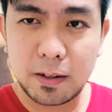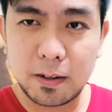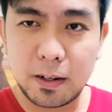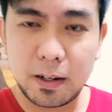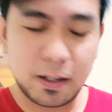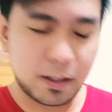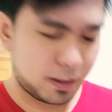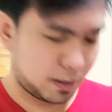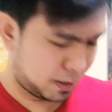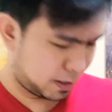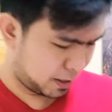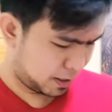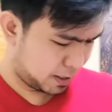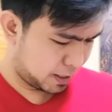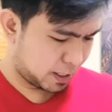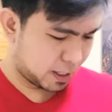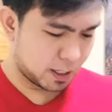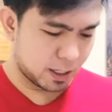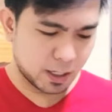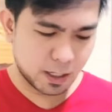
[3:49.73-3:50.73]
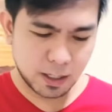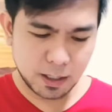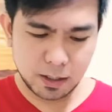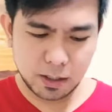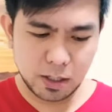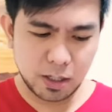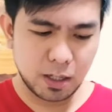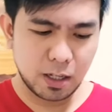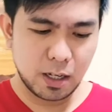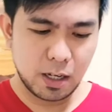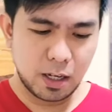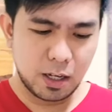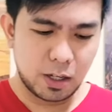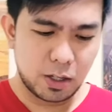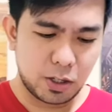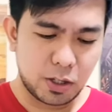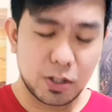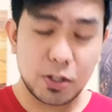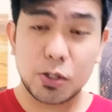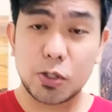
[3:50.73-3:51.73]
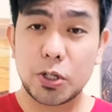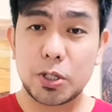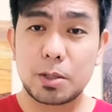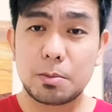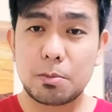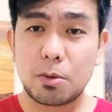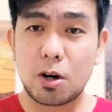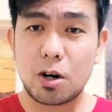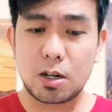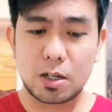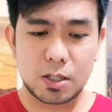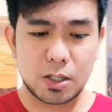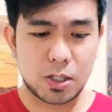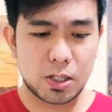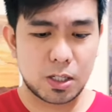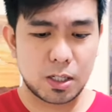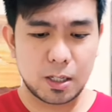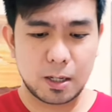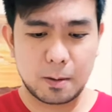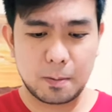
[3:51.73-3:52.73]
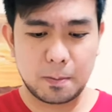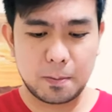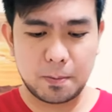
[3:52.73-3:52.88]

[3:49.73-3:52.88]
Alright, and inside the box,